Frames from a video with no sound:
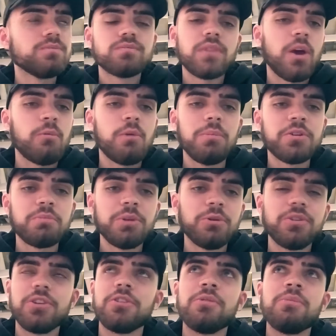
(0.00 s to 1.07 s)
A rubbish
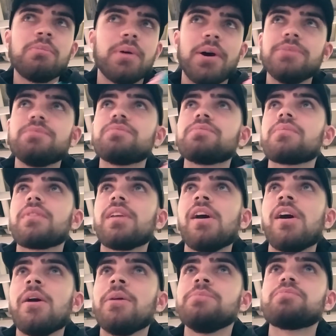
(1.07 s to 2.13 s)
meal deal, but
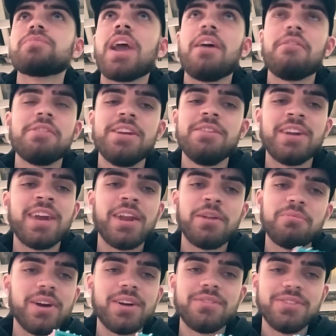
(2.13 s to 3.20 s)
haven't even
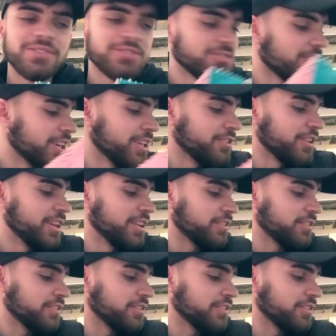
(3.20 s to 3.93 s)
had breakfast, so I need to eat